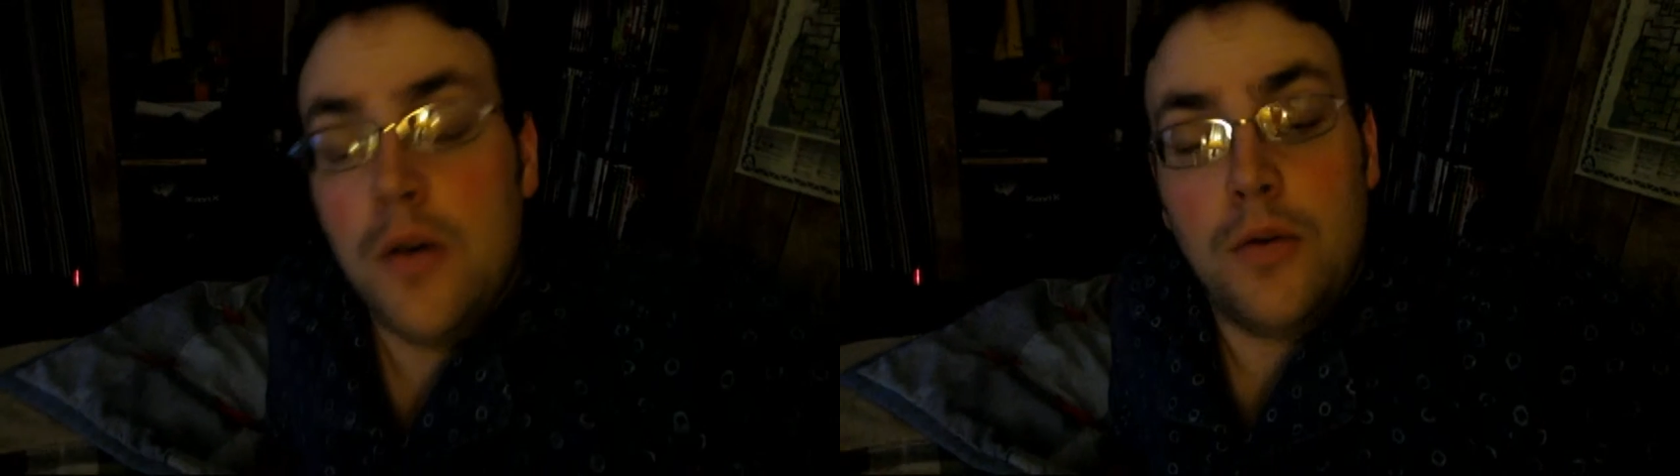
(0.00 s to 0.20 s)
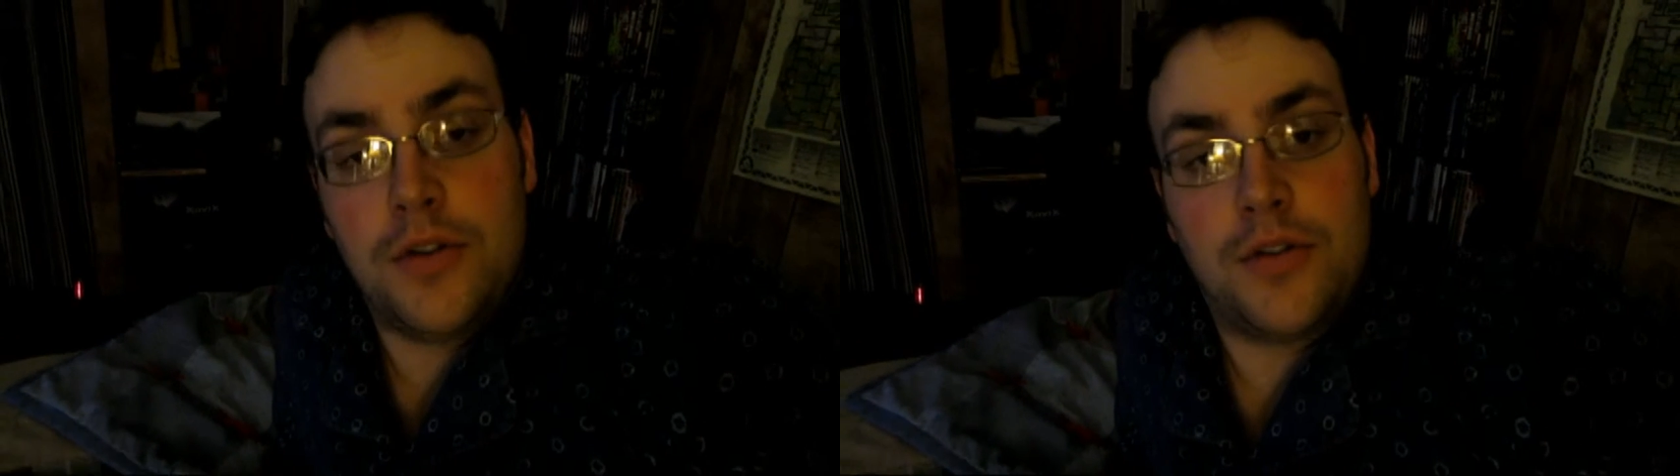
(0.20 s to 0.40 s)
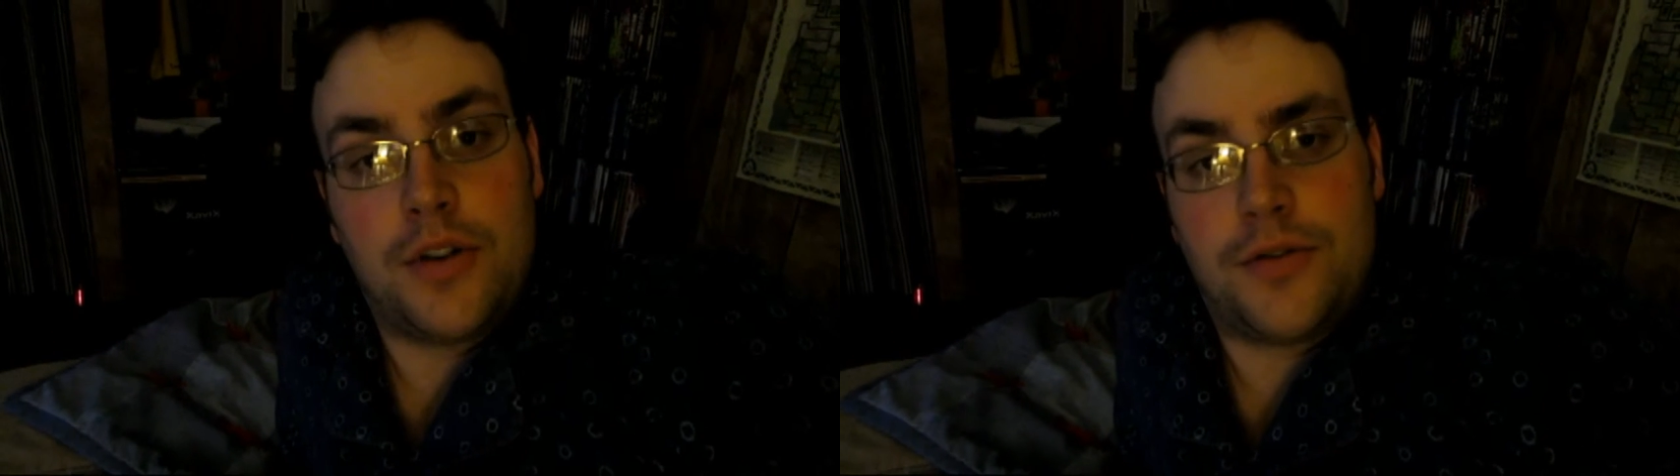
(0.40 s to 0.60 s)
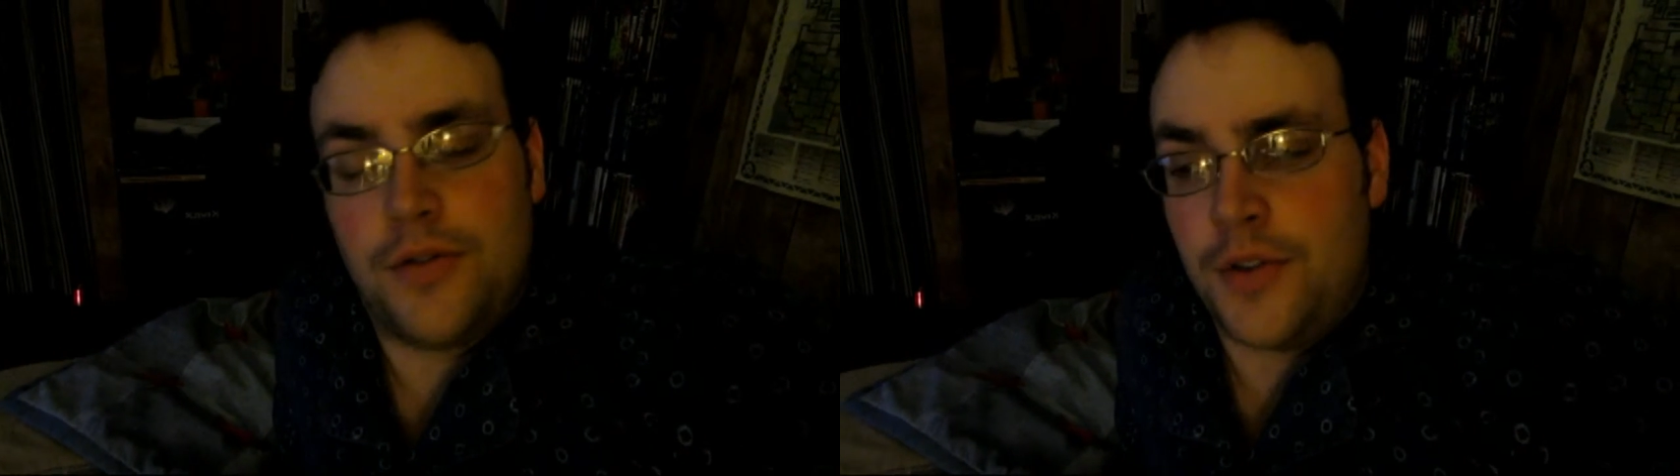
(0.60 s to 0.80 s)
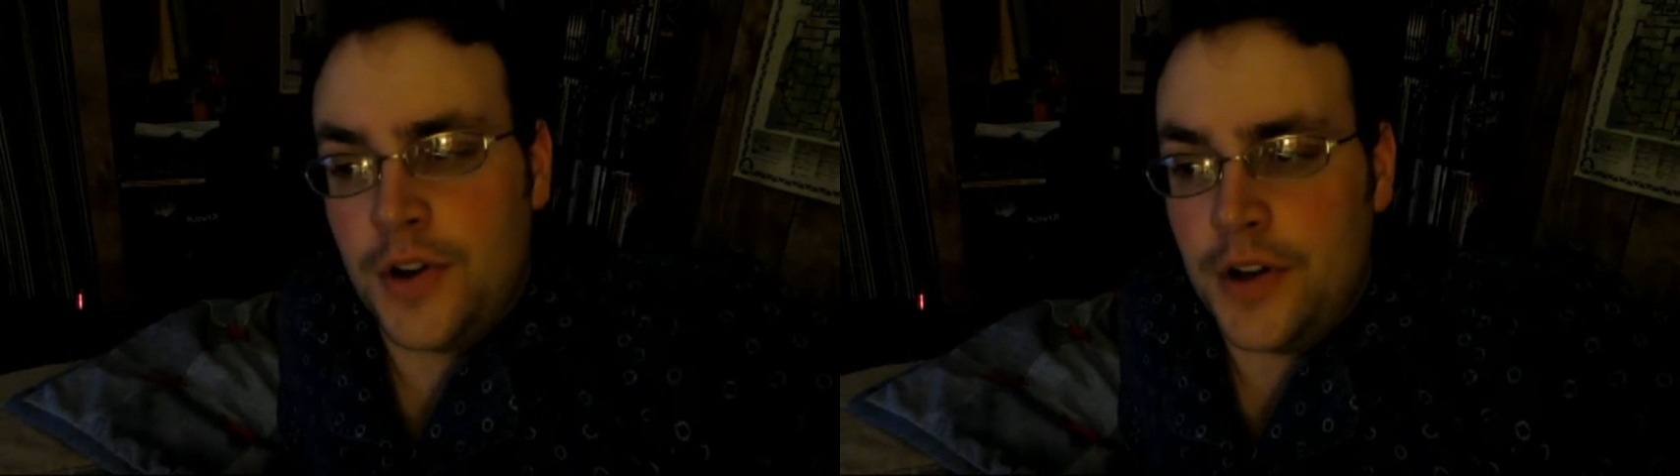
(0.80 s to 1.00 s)
which is also
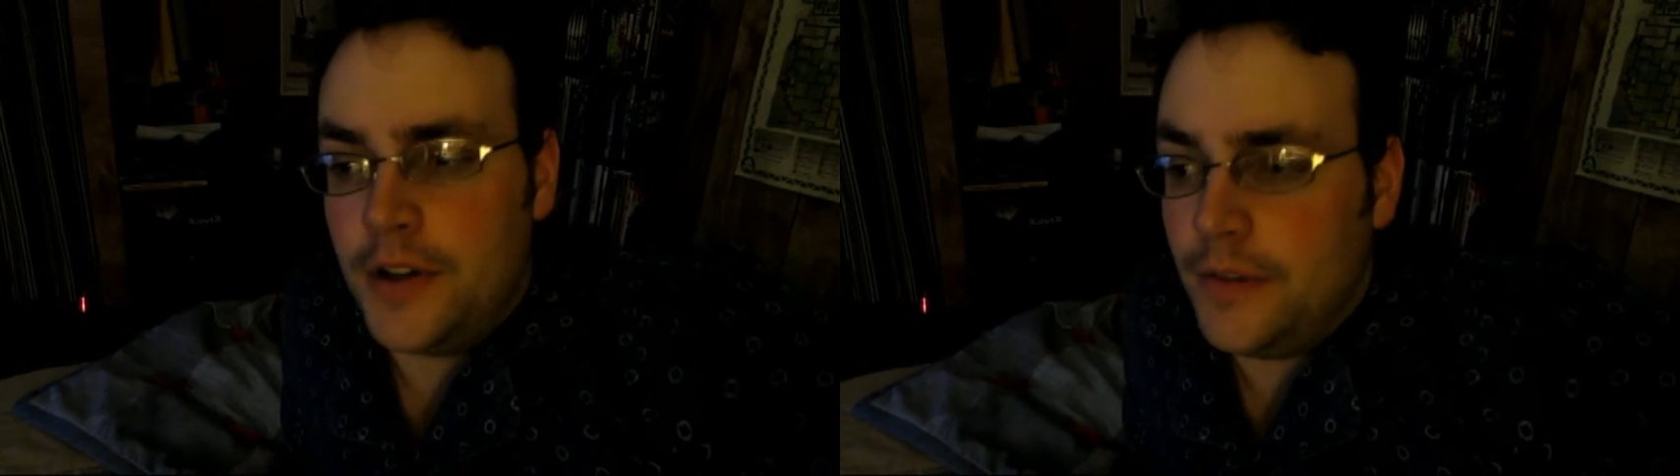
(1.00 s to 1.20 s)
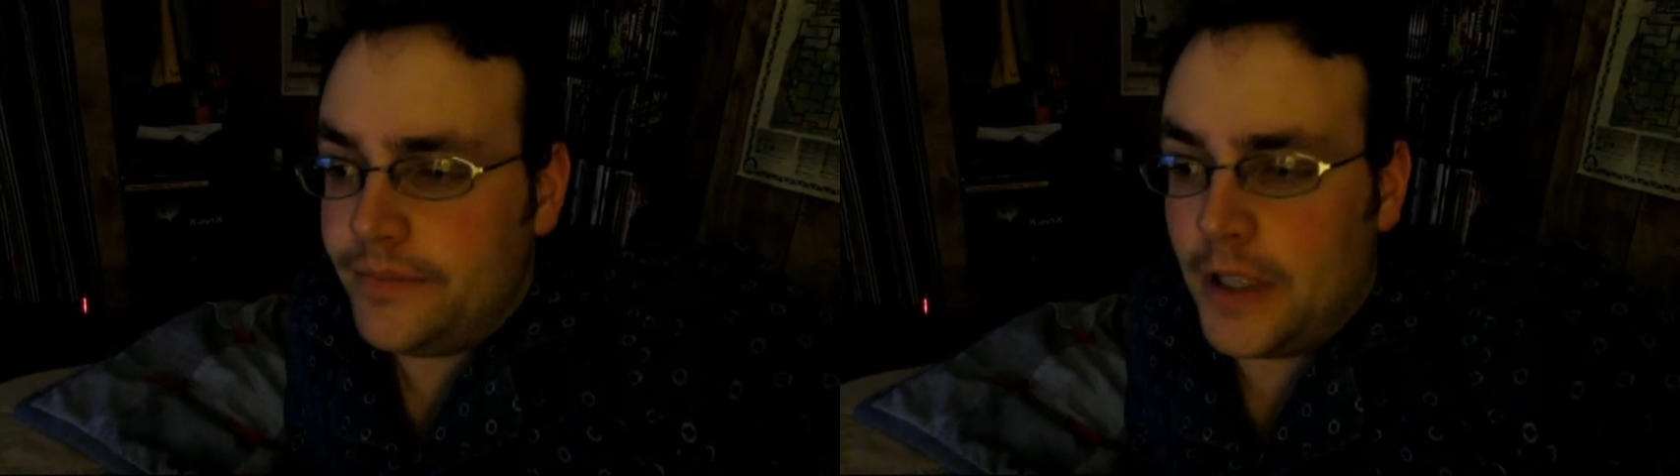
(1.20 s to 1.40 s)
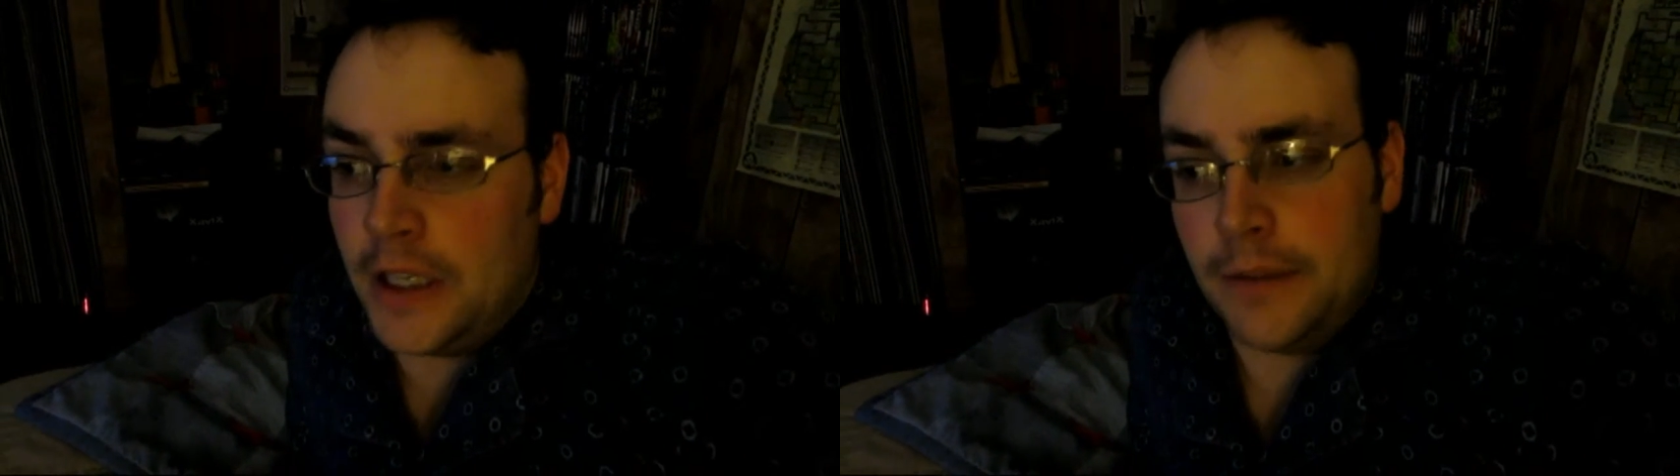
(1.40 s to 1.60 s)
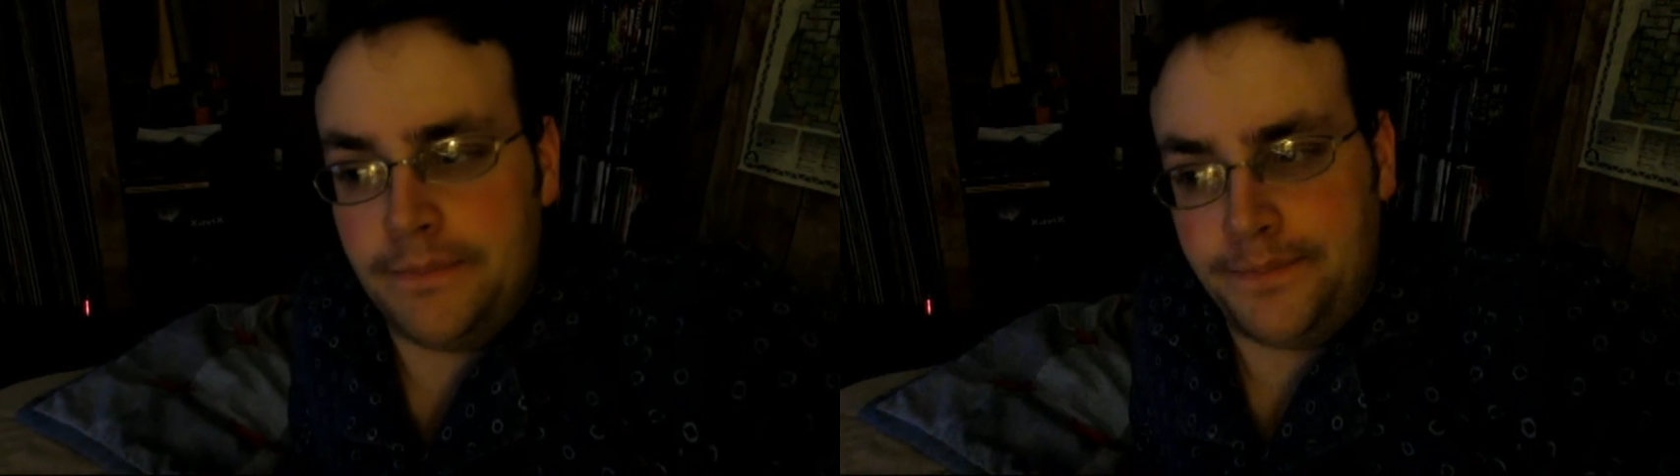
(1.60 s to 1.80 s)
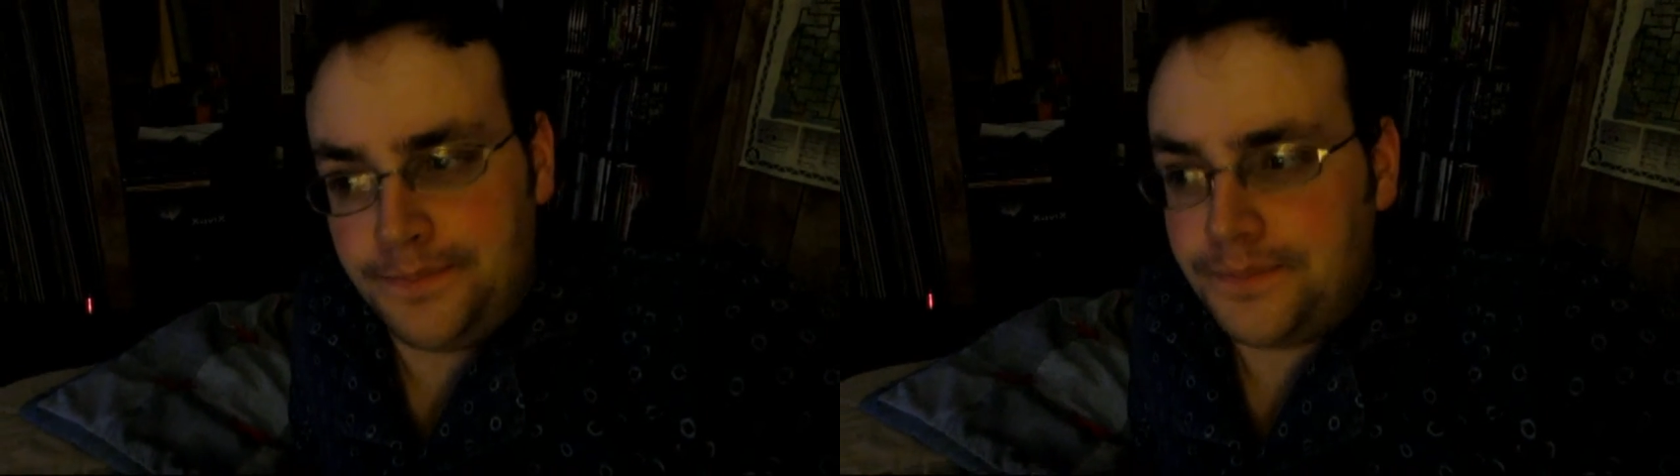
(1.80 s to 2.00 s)
good. Um,